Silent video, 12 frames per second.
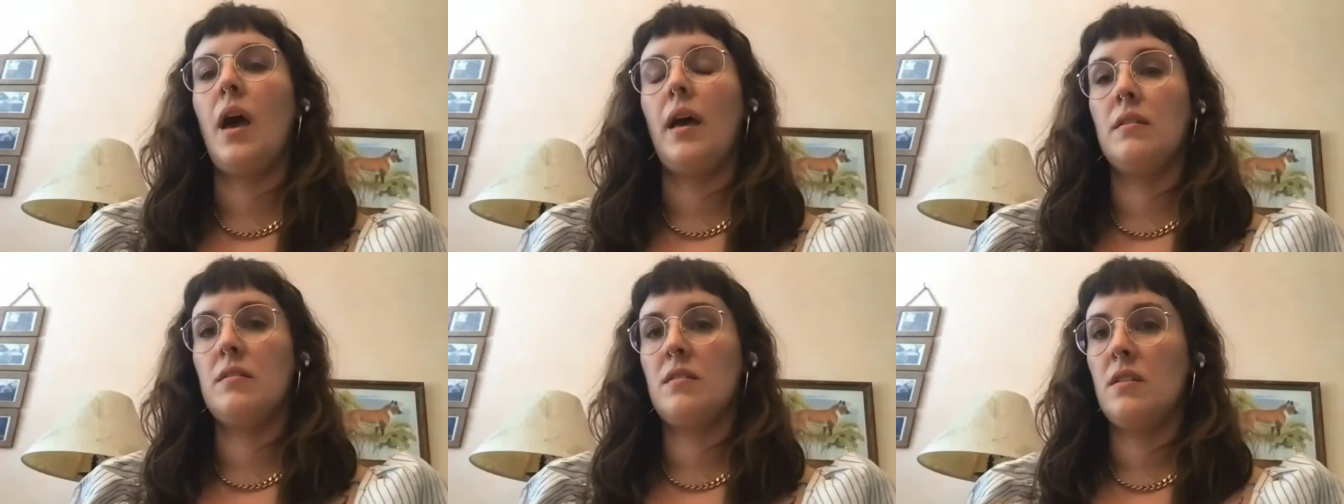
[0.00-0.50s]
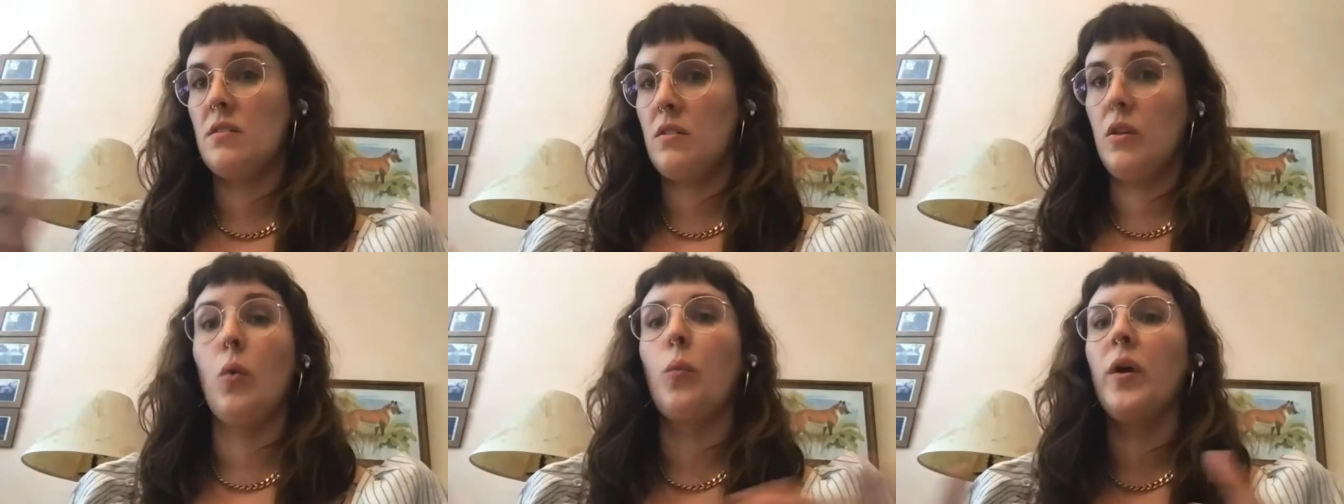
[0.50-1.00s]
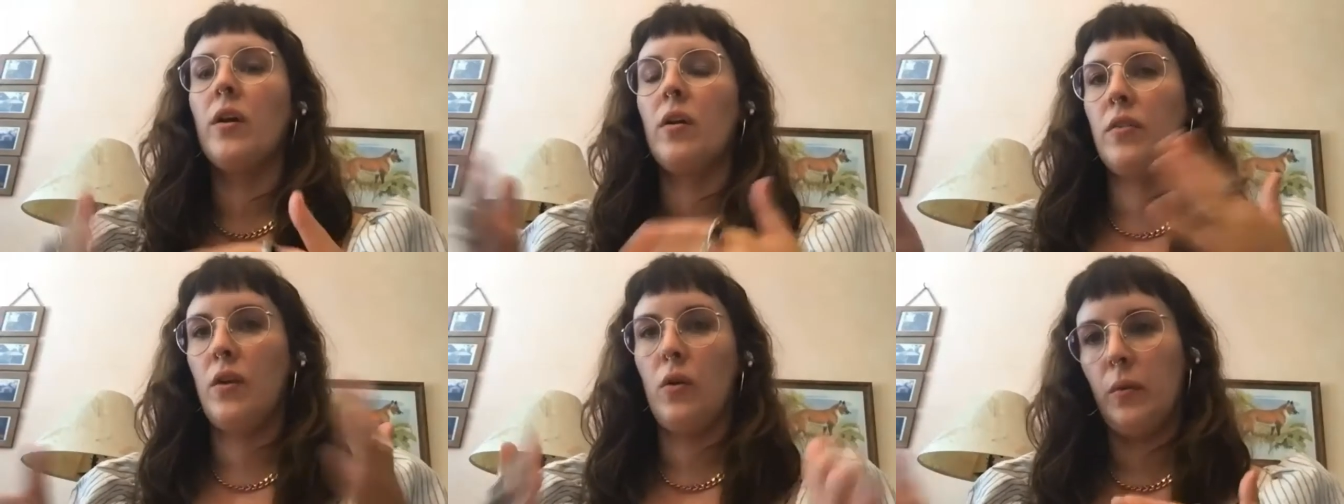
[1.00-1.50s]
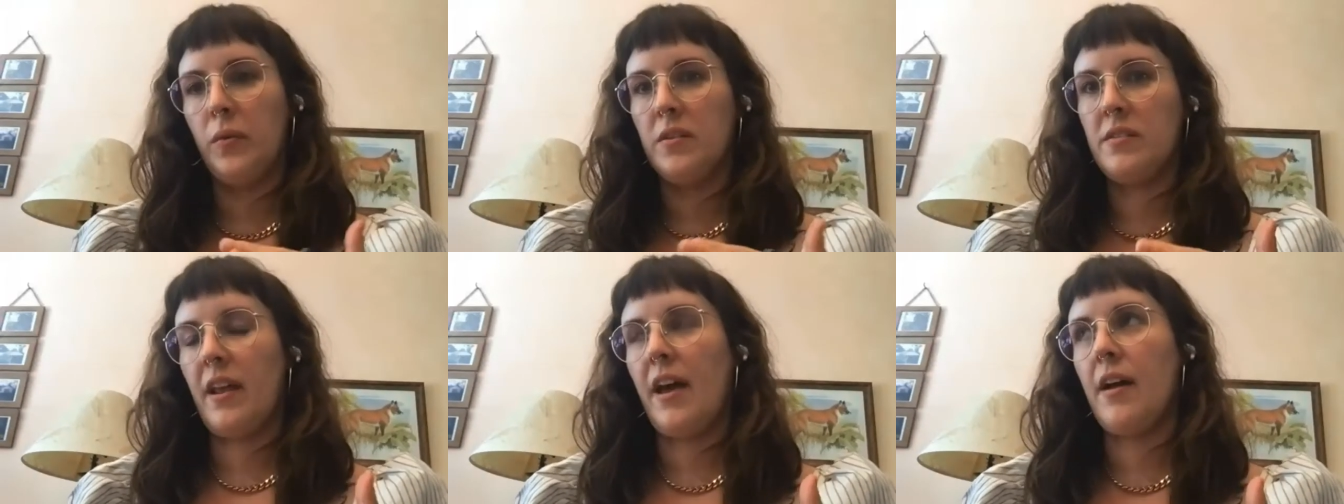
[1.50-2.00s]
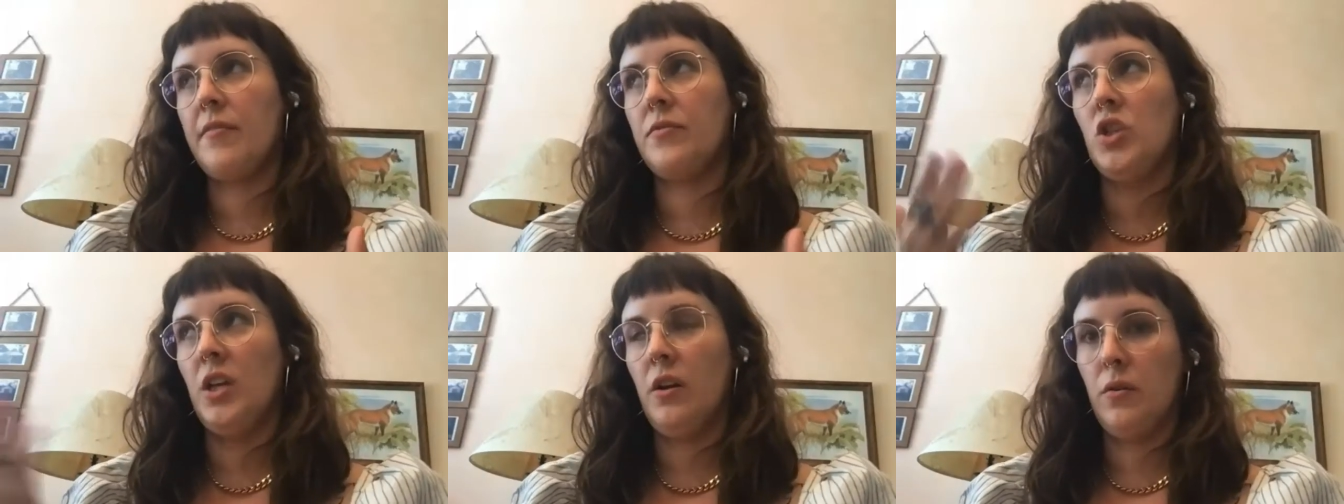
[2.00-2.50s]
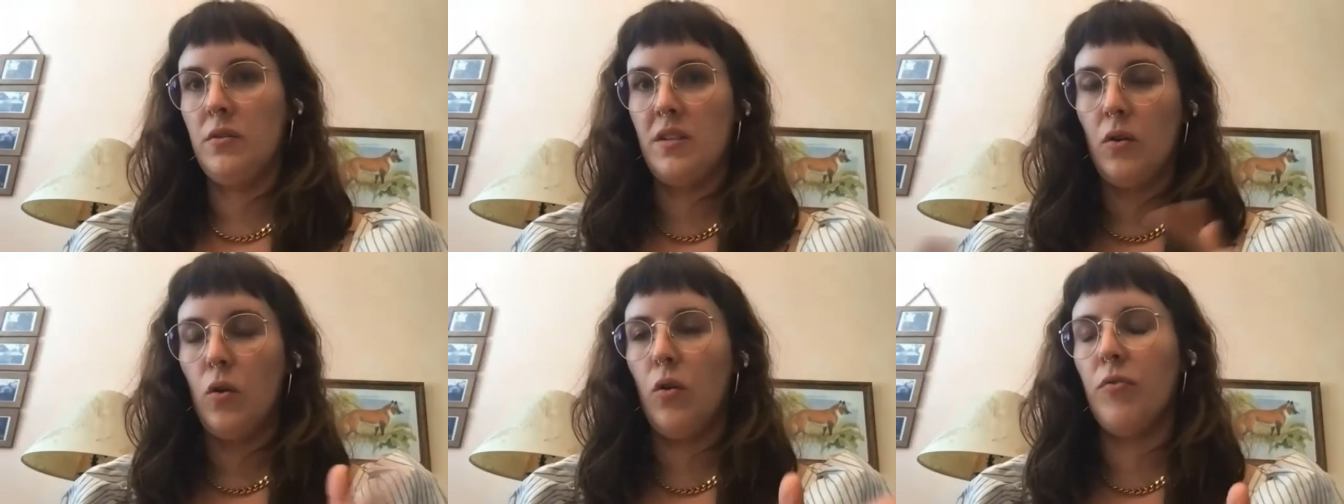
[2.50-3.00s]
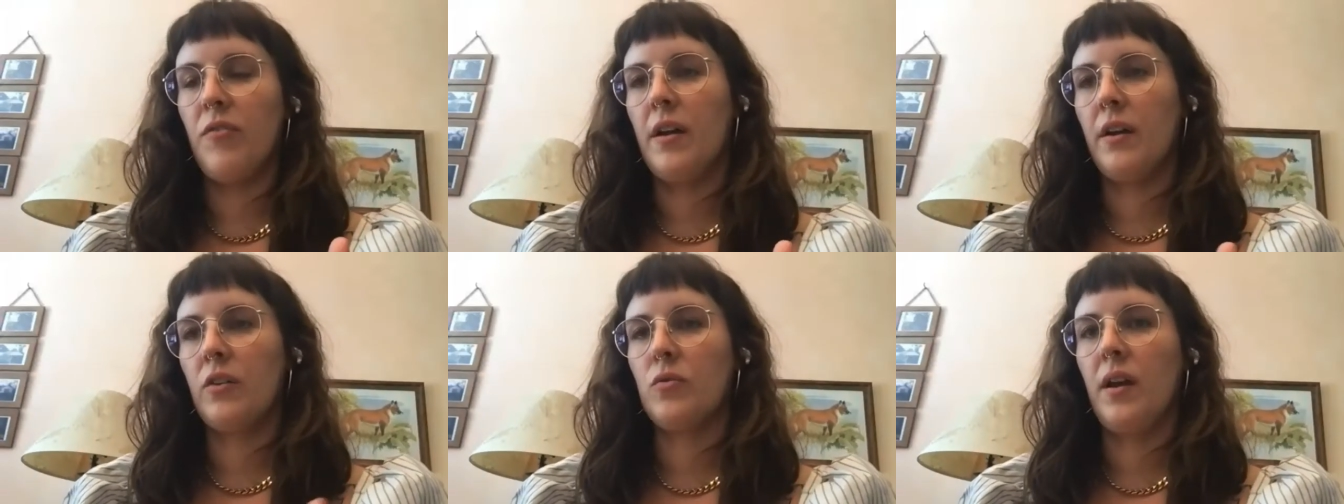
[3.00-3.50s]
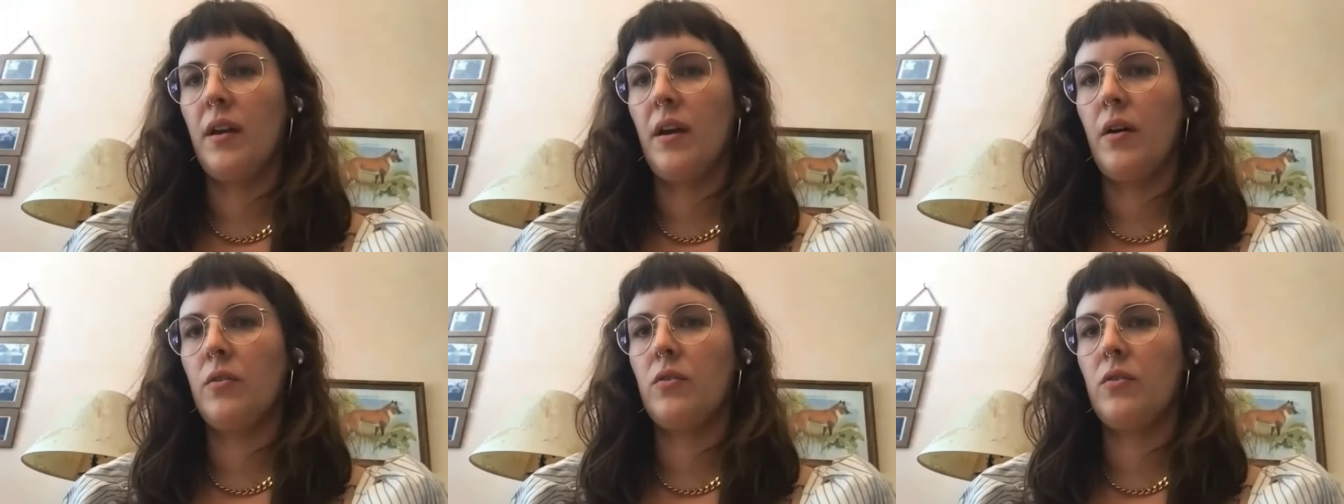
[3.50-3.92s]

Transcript: And since, we're the only ones that have geodes and whole phonics right now.